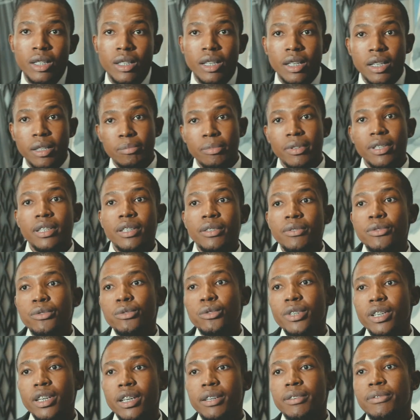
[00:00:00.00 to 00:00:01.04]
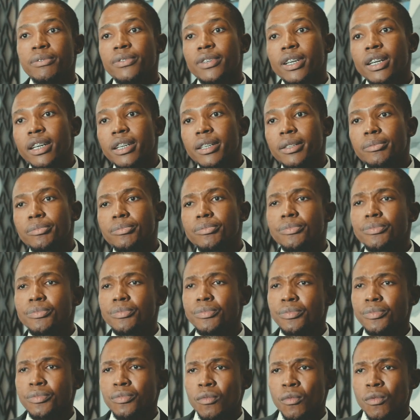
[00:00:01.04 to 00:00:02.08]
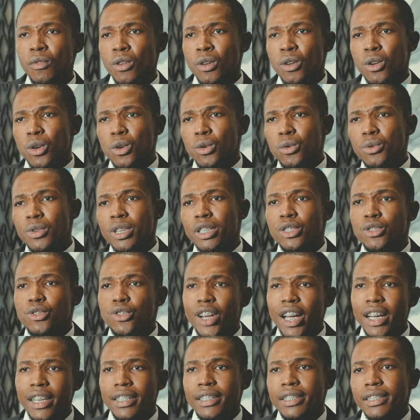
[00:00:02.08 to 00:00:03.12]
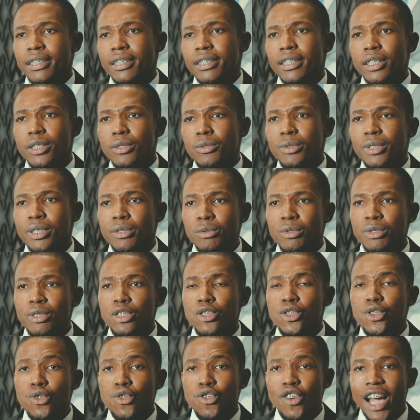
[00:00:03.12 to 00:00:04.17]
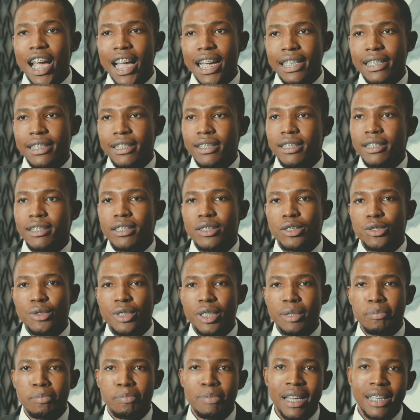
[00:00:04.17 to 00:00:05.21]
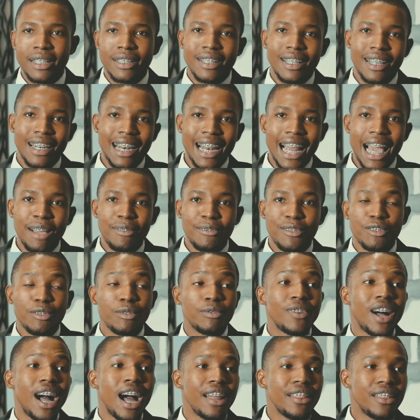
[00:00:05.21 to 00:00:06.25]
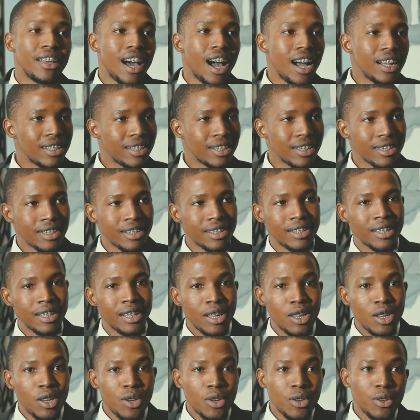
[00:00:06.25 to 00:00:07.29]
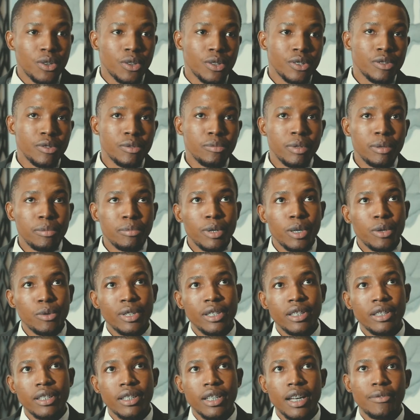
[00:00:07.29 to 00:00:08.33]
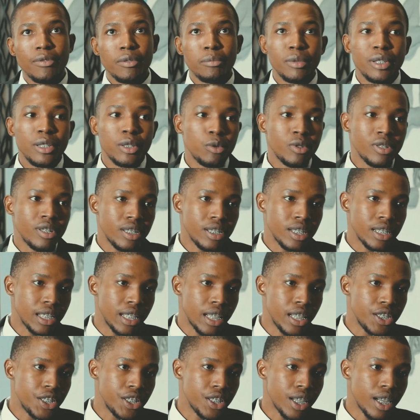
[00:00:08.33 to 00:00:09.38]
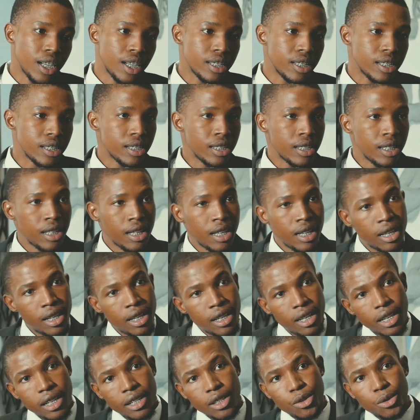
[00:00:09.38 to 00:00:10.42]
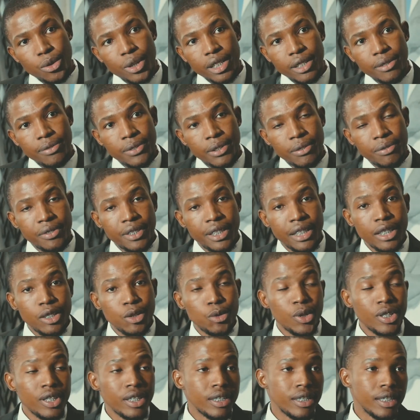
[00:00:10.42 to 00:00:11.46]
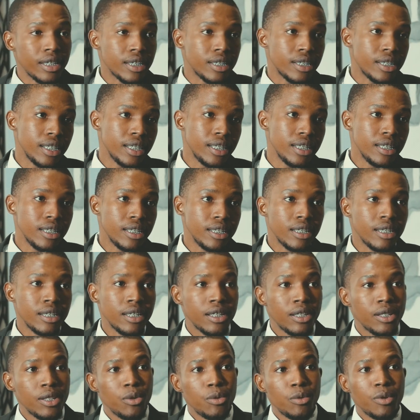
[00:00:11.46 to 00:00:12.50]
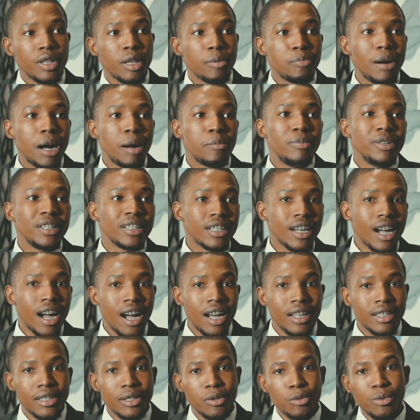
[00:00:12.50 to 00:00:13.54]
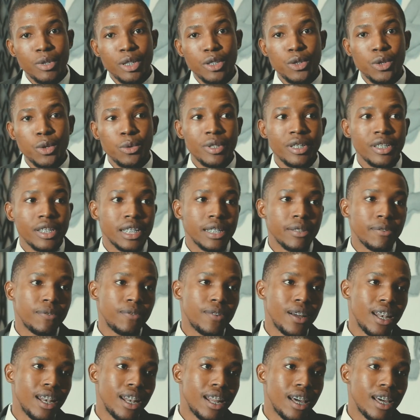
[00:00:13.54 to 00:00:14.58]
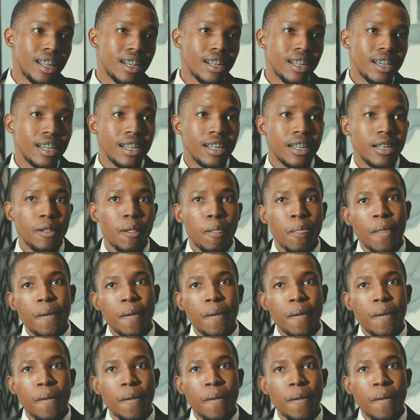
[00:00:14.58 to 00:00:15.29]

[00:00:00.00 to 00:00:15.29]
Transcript: I believe we are trying, and we tried to impact the lives of other artists. Because remember when the government was engaging us in 2015, 2016 with the public art, we were doing Safalana,